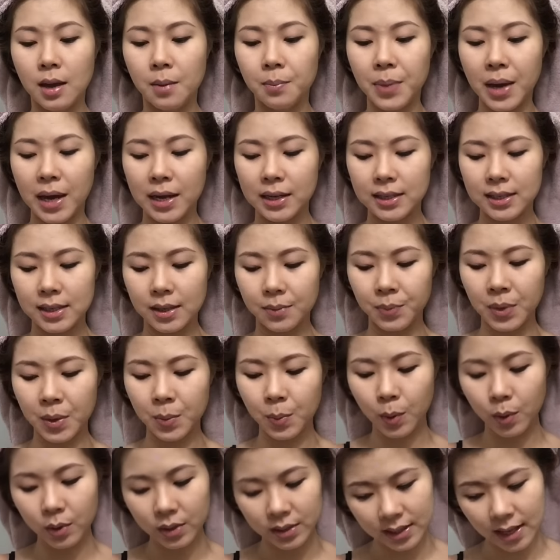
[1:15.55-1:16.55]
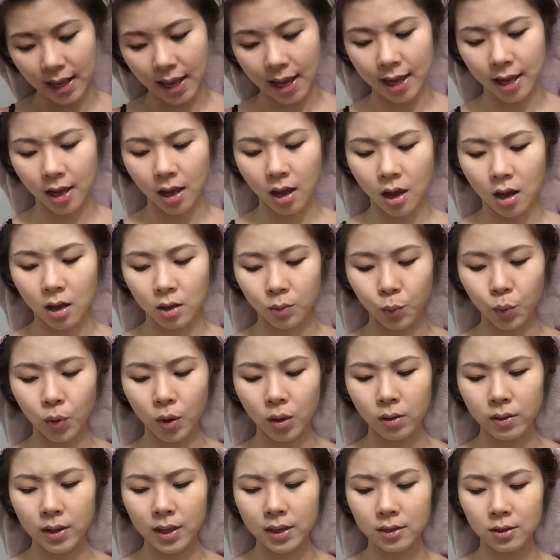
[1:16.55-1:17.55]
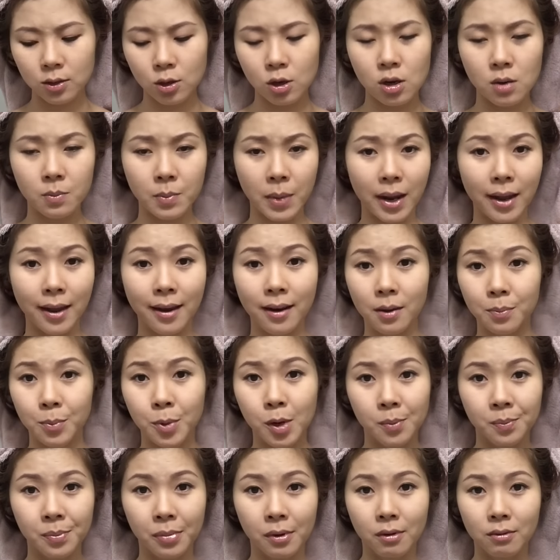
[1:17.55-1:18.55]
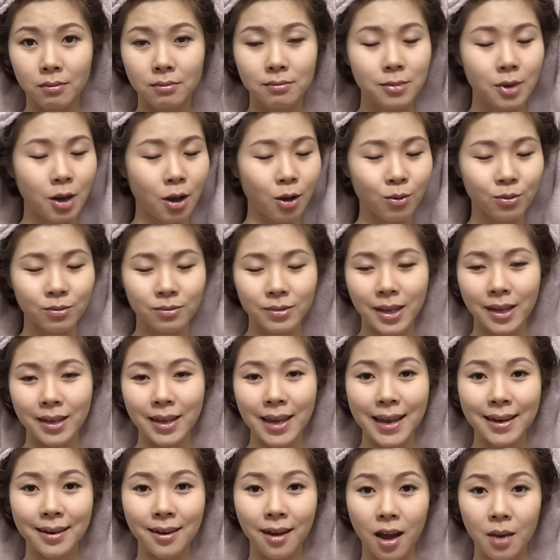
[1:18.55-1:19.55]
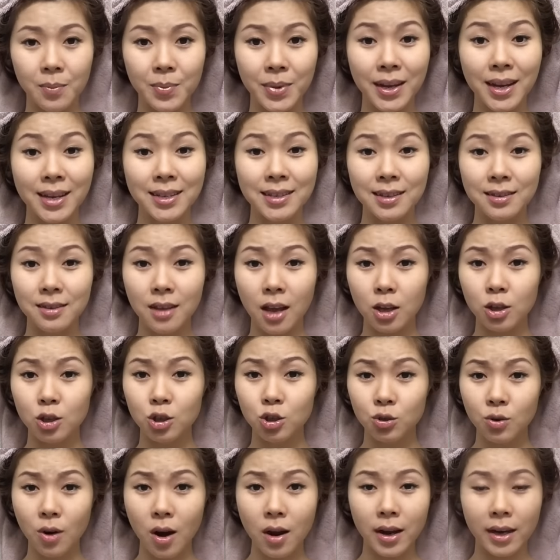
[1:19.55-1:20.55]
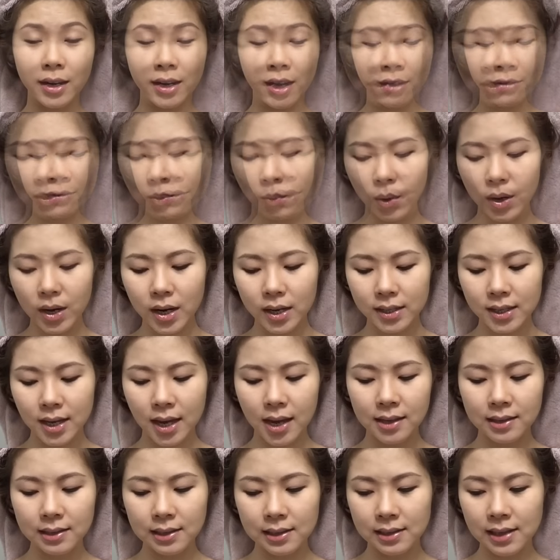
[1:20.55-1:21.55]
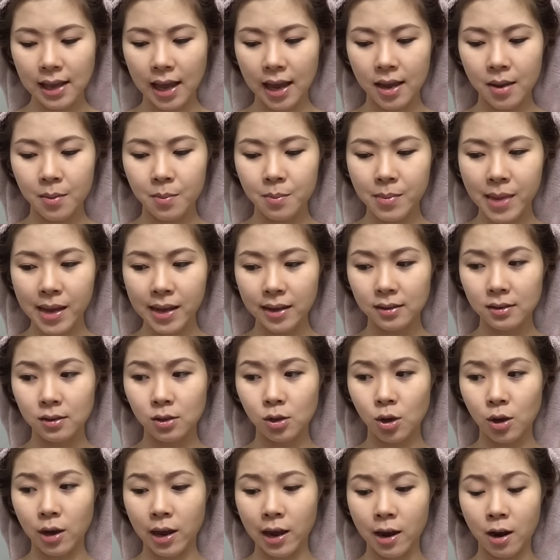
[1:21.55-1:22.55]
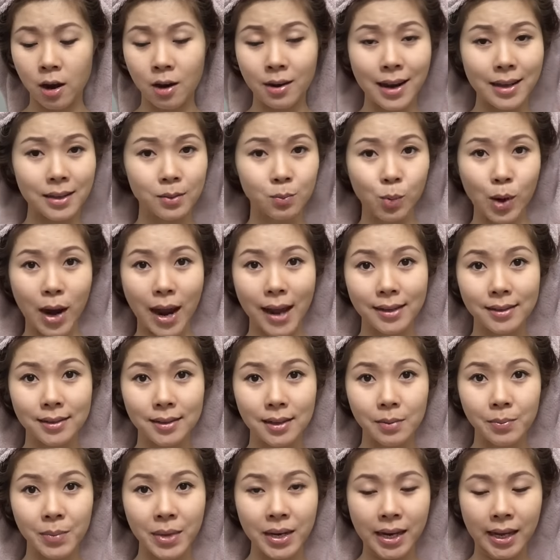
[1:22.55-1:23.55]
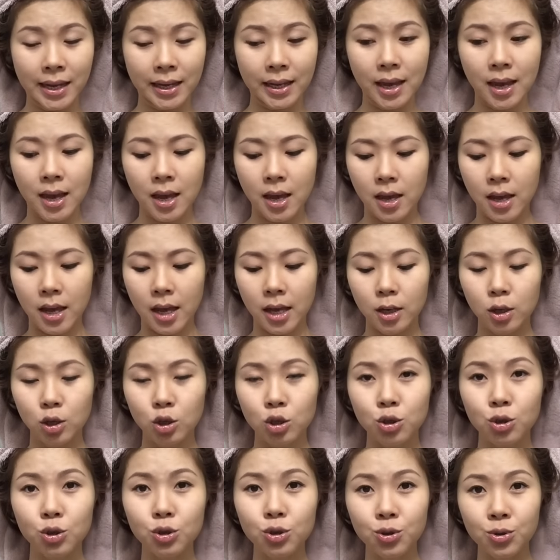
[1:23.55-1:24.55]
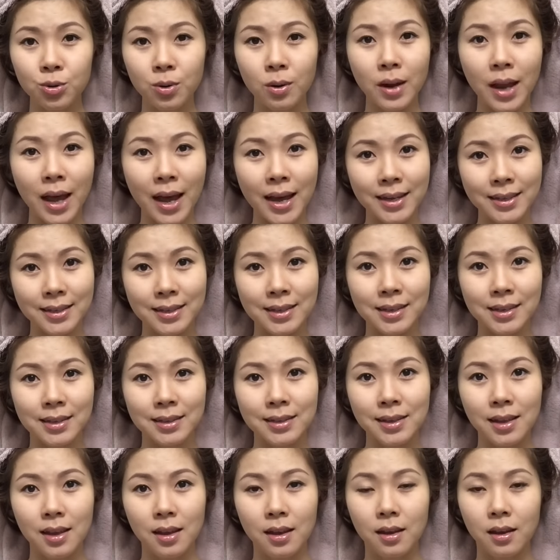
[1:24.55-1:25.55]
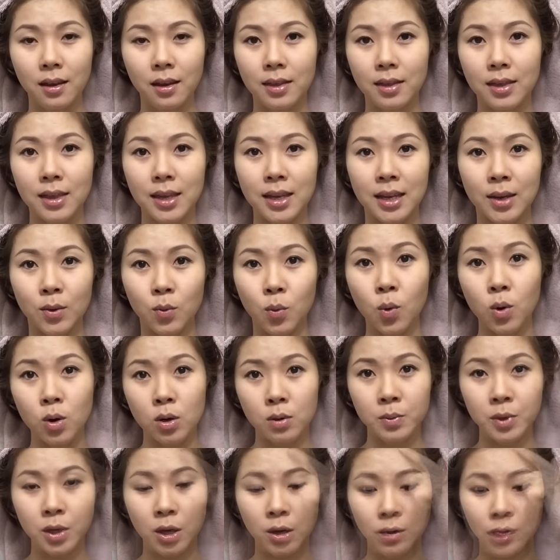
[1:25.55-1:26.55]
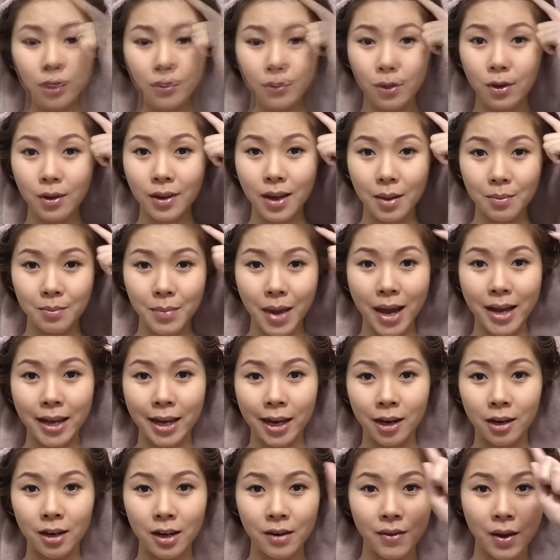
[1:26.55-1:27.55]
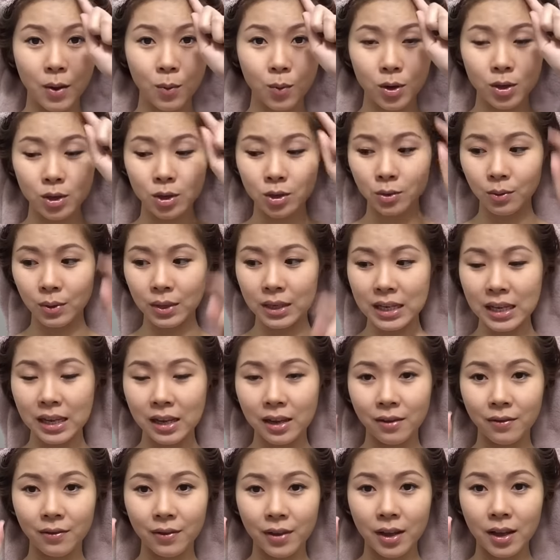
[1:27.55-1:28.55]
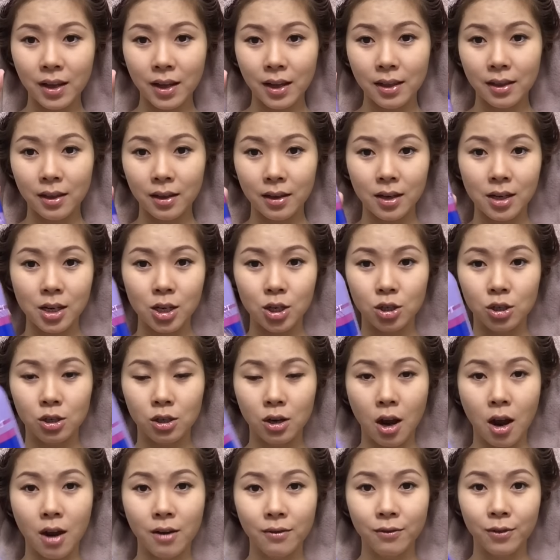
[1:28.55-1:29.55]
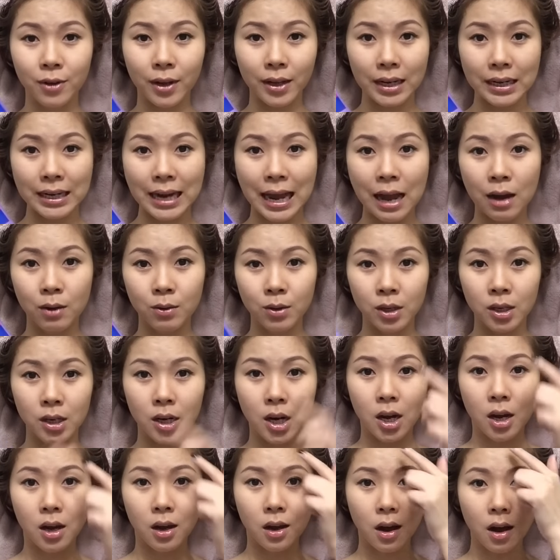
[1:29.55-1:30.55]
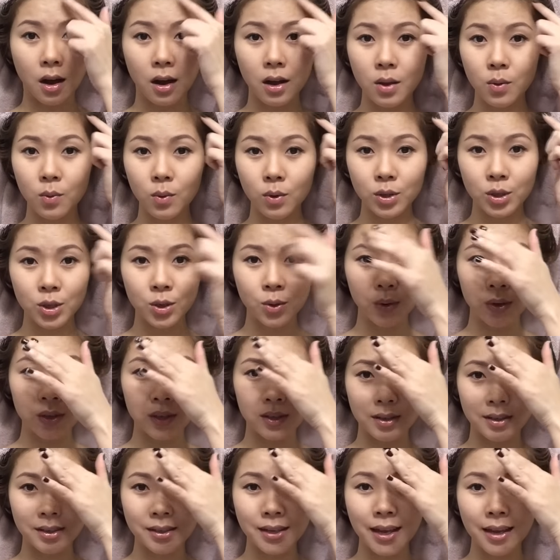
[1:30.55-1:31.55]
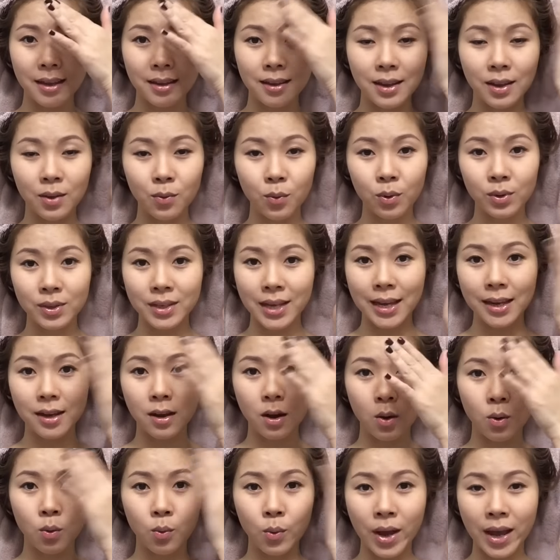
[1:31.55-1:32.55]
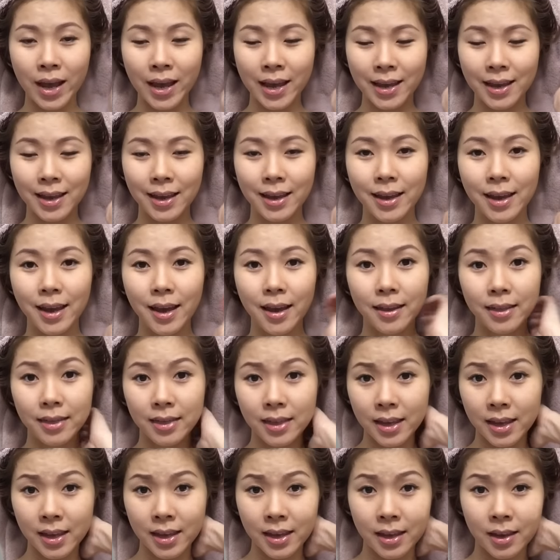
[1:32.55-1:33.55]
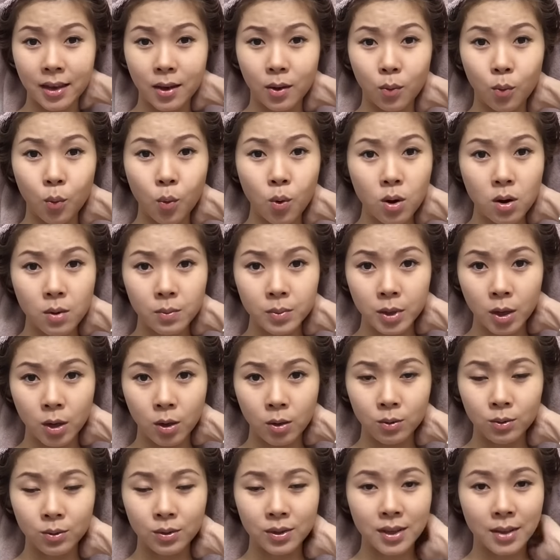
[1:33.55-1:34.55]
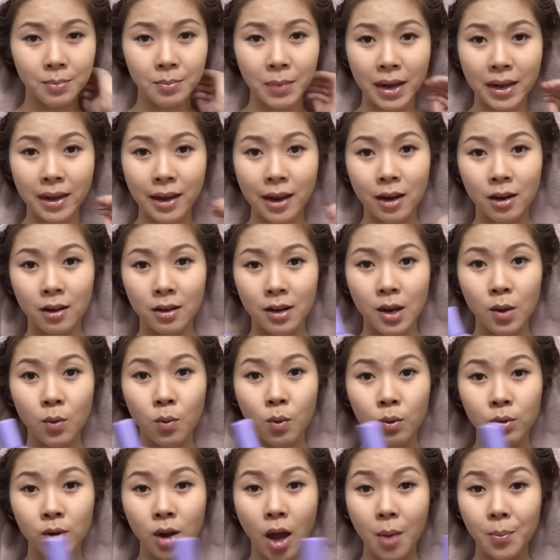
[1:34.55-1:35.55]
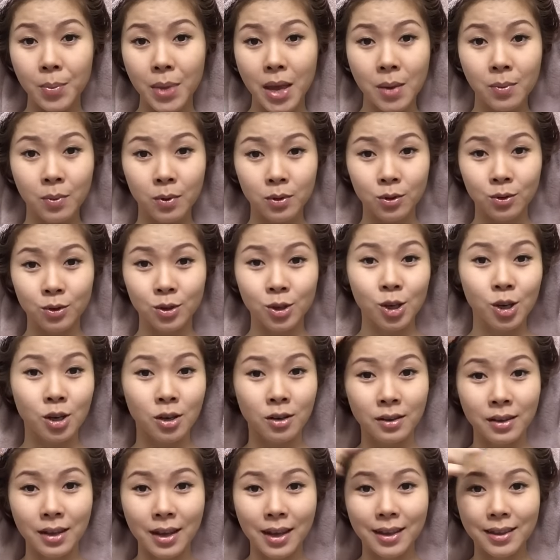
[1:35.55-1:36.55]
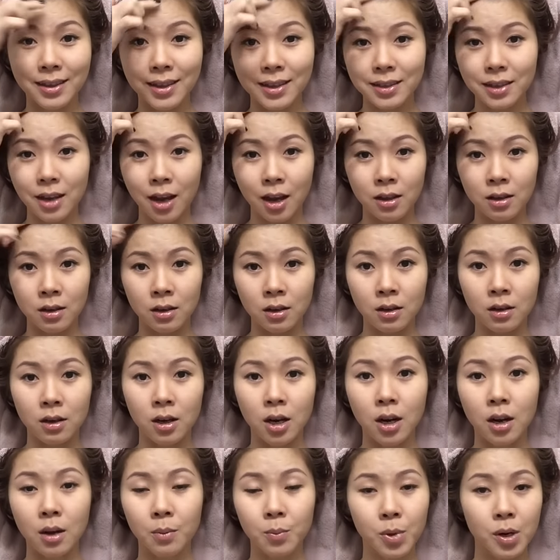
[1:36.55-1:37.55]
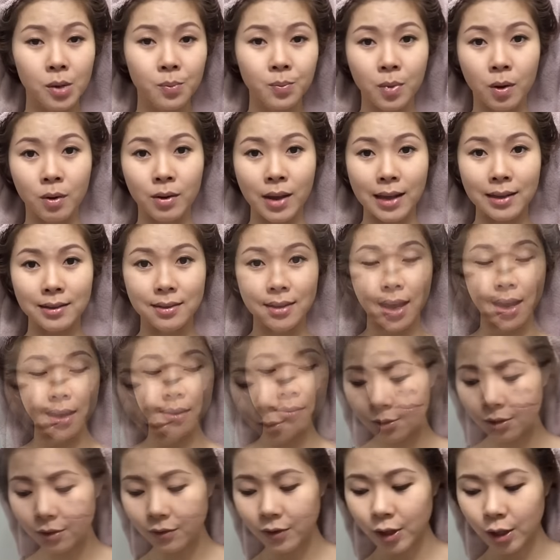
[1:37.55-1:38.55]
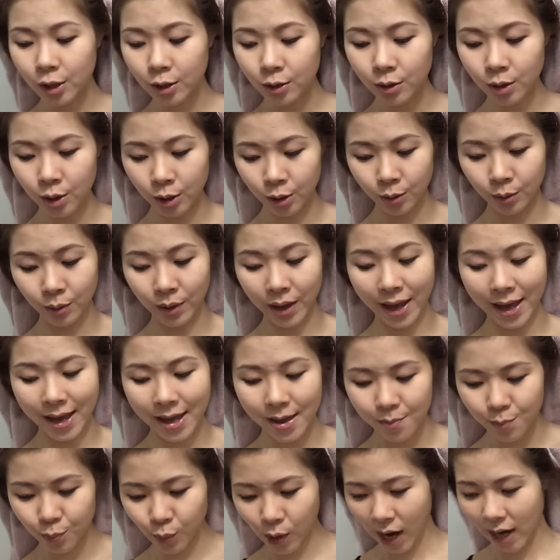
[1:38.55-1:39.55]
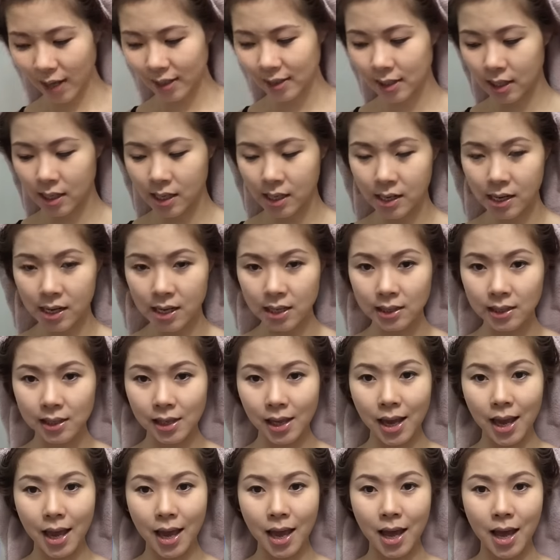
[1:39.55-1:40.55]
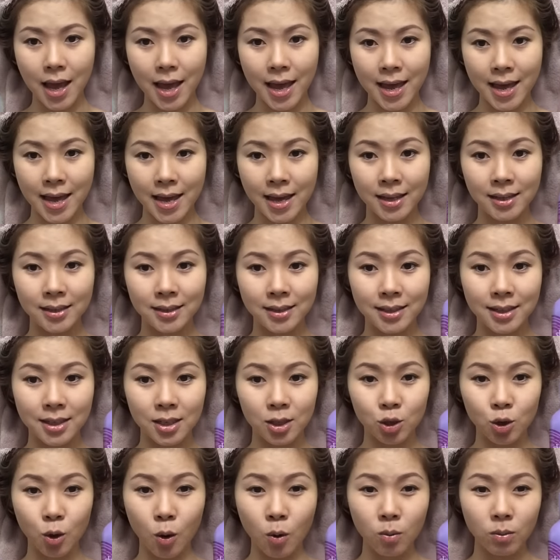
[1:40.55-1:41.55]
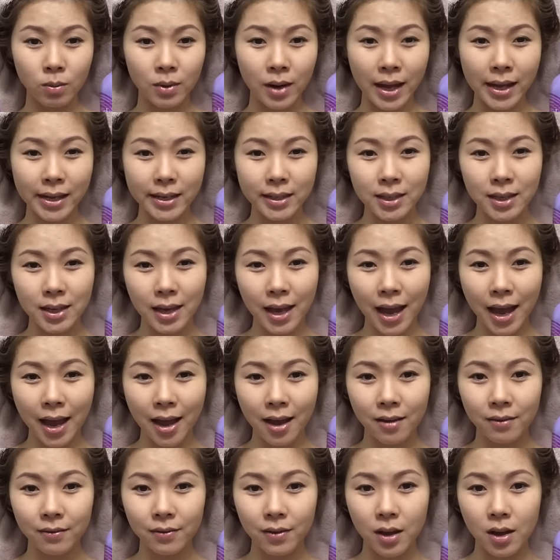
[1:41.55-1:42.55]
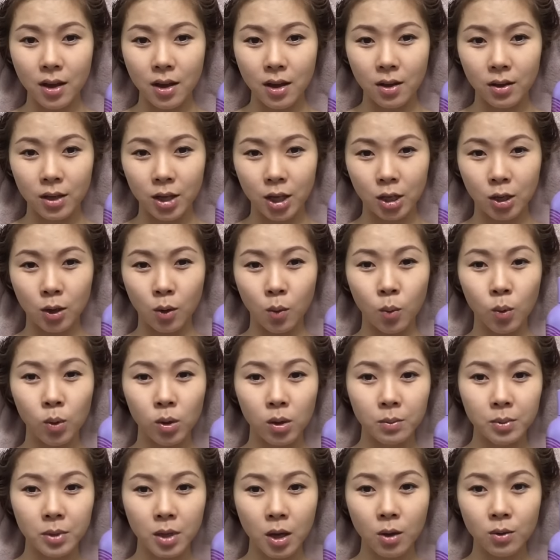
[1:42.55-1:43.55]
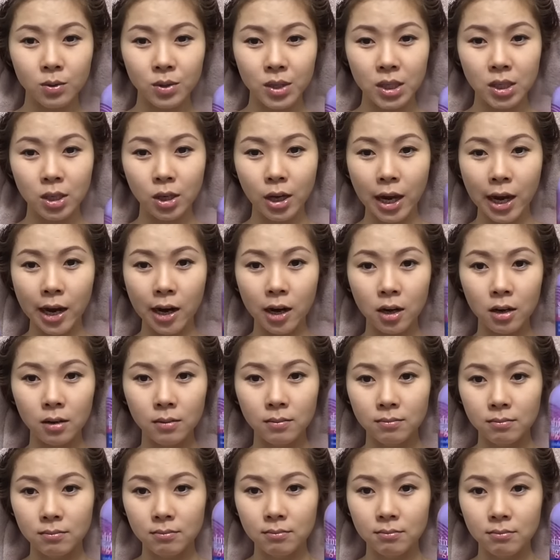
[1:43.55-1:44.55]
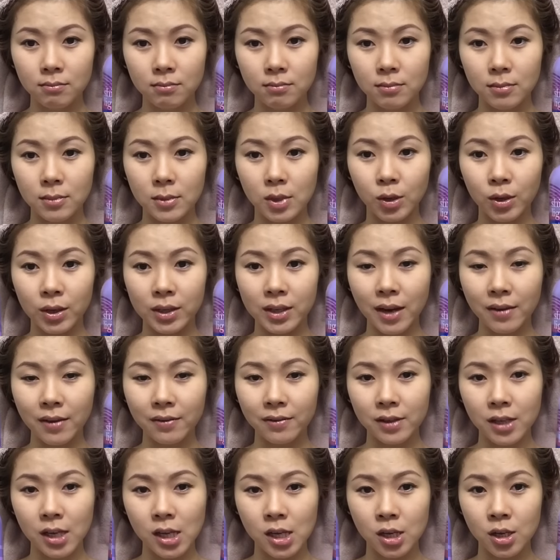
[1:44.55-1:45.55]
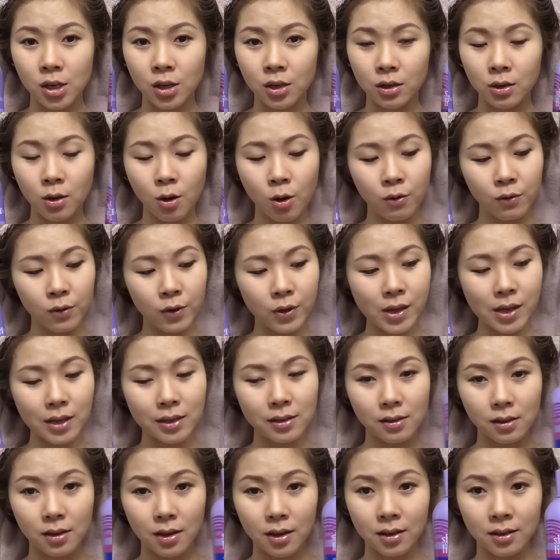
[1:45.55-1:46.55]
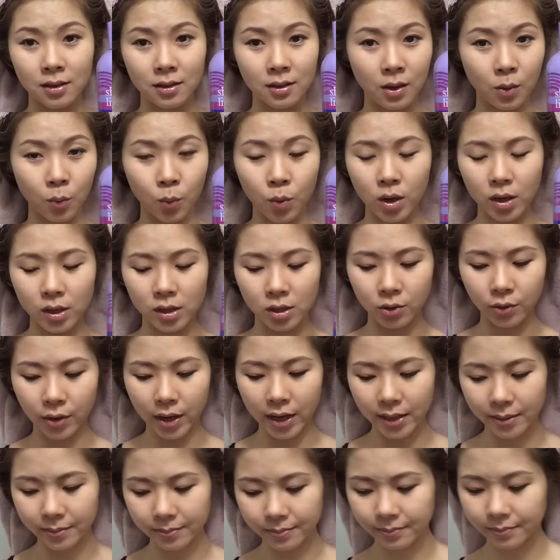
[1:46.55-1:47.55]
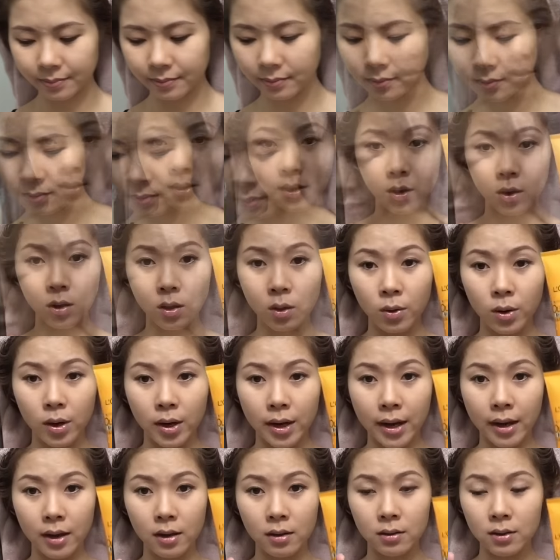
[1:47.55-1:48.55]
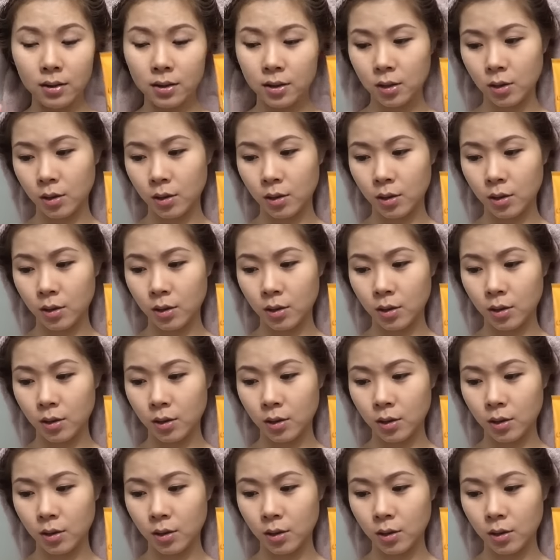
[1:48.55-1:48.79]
But people will say, will this turn my hair purple? No, it cannot, because it's not strong enough. So what it does is that it makes your hair less brassy, meaning it neutralizes the warm tone. If you look at my hair, if I were to leave the conditioner on for like an hour, all it will do is it will take away the warm tones in my hair. It will not be able to turn this color purple, let's say. Those of you who hate brassiness and don't like to have, you know, warm tones in your hair, you can definitely go for this. It works great. This is the L'Oreal.